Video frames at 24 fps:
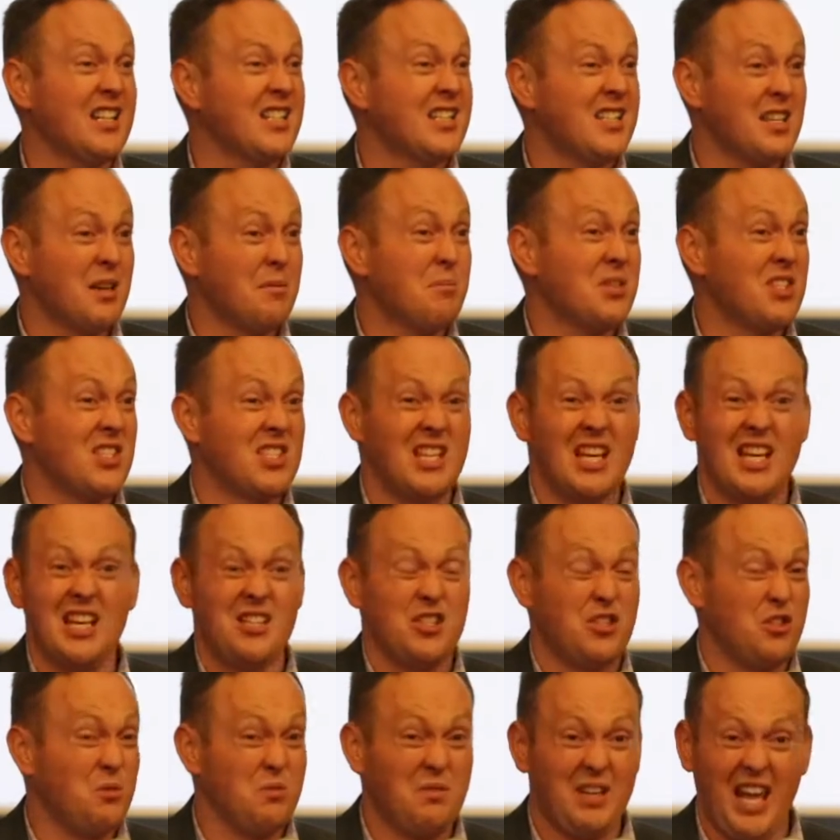In some
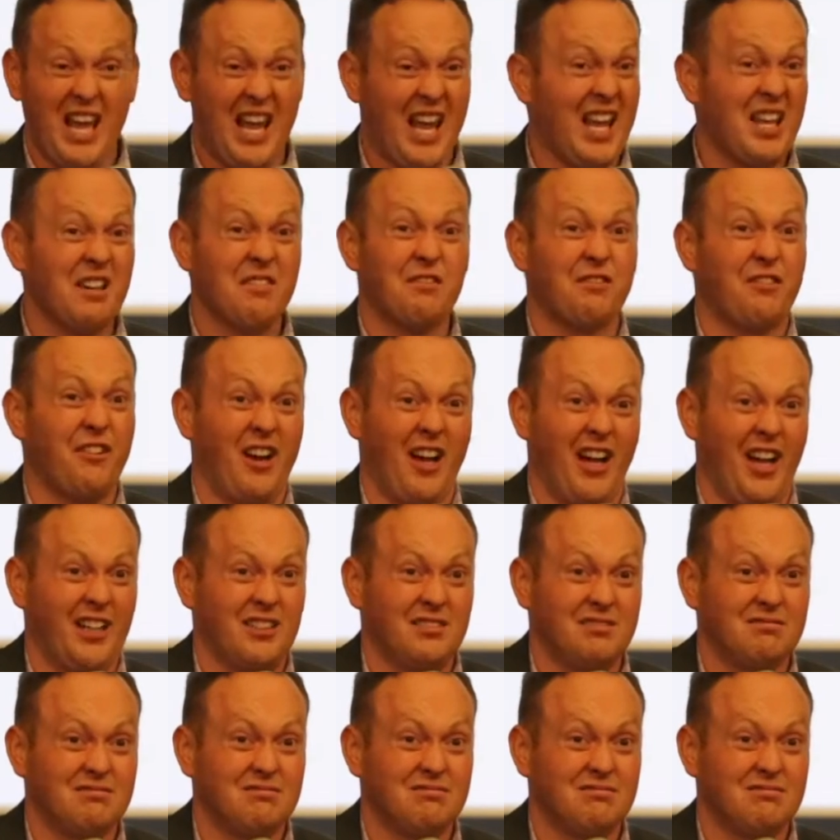states, you can't fine.